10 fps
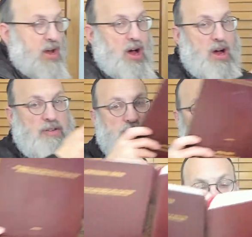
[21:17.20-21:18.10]
of
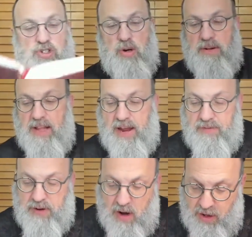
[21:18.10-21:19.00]
Rabbi Yehoshua ben
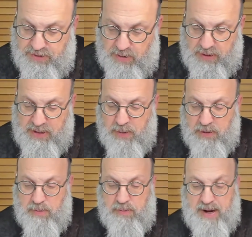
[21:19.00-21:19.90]
Levi, also on
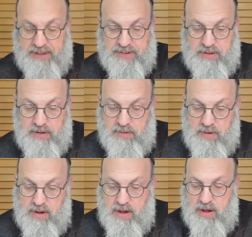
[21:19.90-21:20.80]
Gimel on the base.
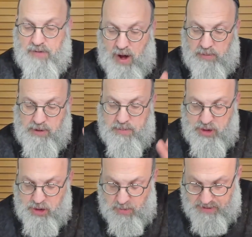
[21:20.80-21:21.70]
Vama Rabbi
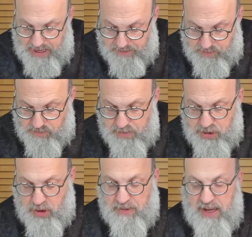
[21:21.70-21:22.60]
Yehoshua ben Levi. Rabbi
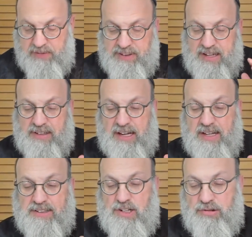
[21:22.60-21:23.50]
Yehoshua ben Levi says like
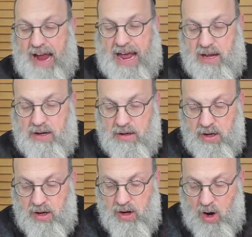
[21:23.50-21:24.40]
this, Krach,
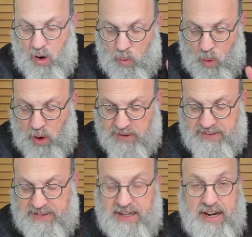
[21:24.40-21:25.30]
a walled
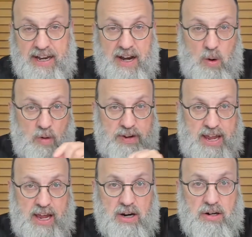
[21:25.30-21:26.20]
city. Now over
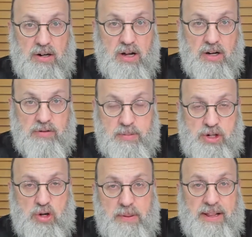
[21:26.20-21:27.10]
here, Rabbi
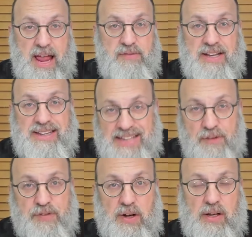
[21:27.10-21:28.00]
Yehoshua ben Levi
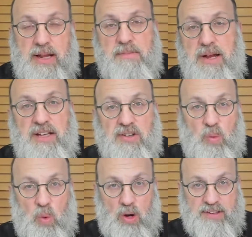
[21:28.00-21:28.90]
definitely means a
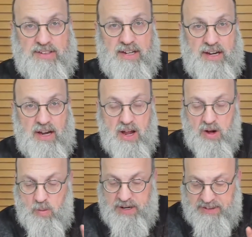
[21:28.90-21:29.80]
walled city
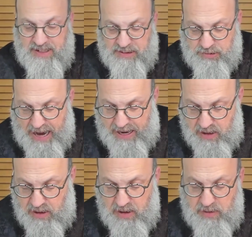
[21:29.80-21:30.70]
when he says Krach.
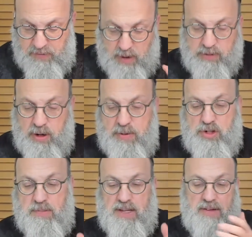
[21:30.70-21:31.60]
Vama Rabbi
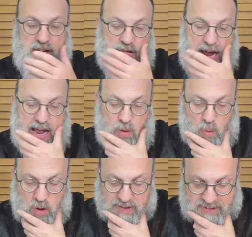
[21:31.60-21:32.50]
Yehoshua ben Levi, Krach, a
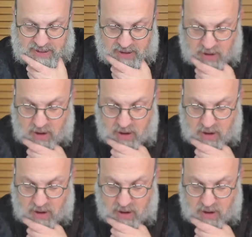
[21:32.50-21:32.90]
walled city.